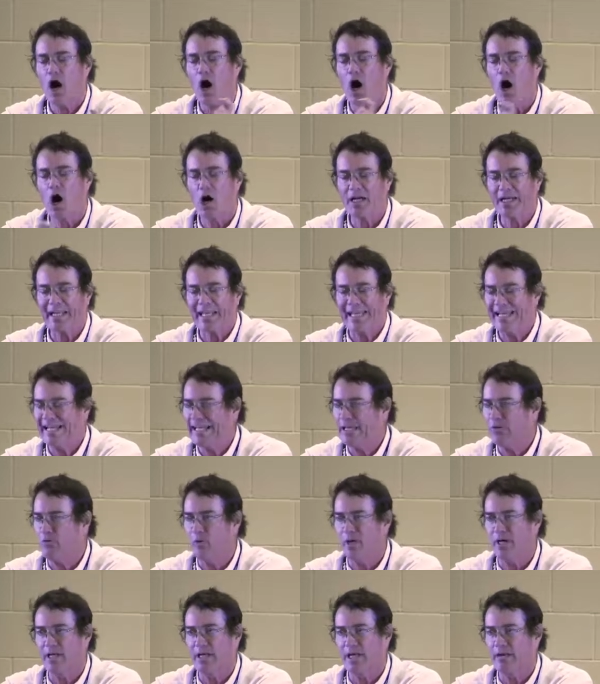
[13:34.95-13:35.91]
on
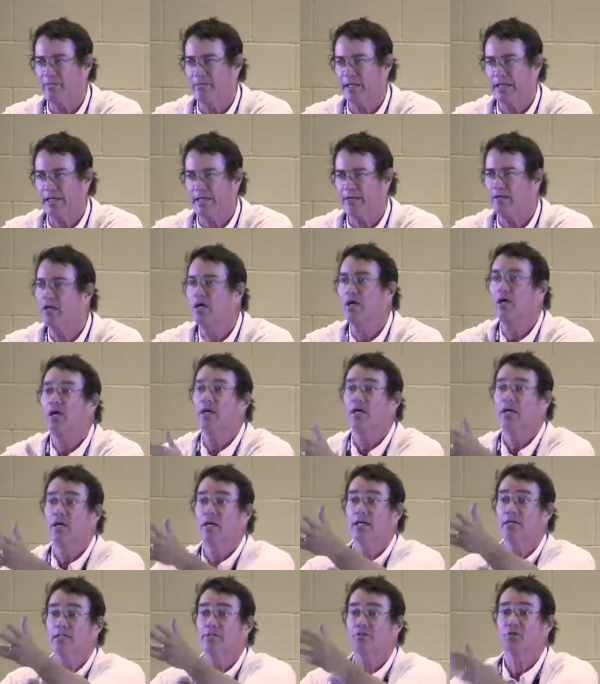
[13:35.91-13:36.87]
anyone. I mean,
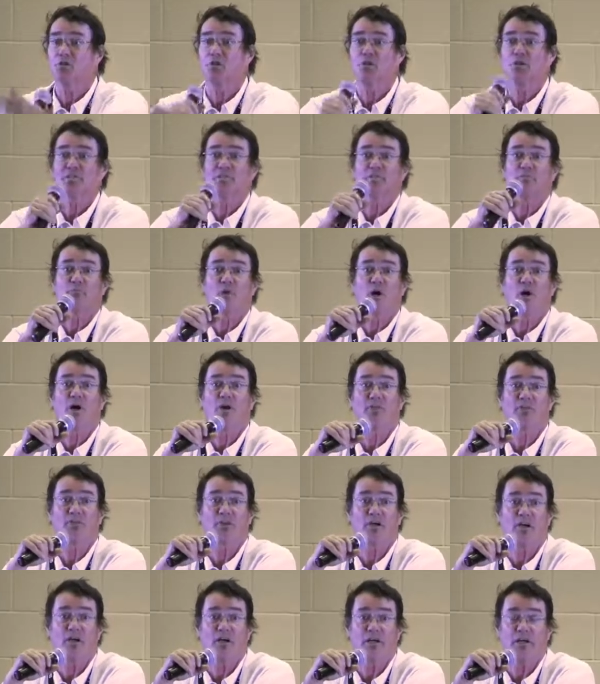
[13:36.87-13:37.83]
uh, George and
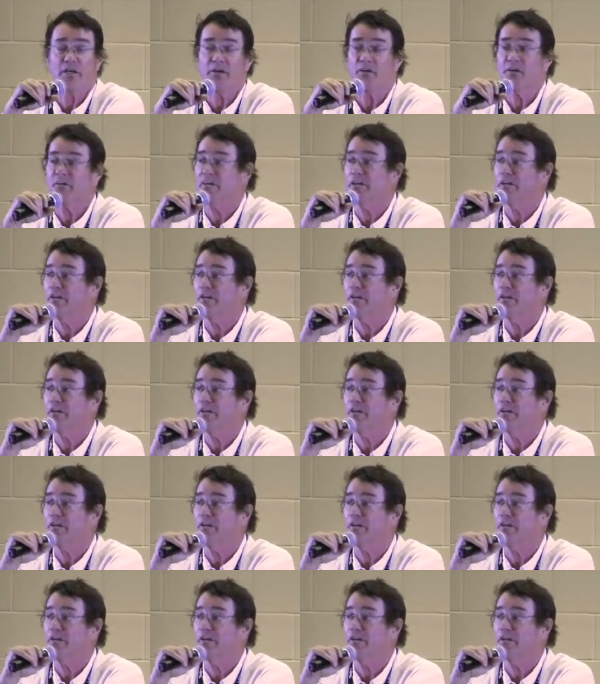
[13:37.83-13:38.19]
Martha are here.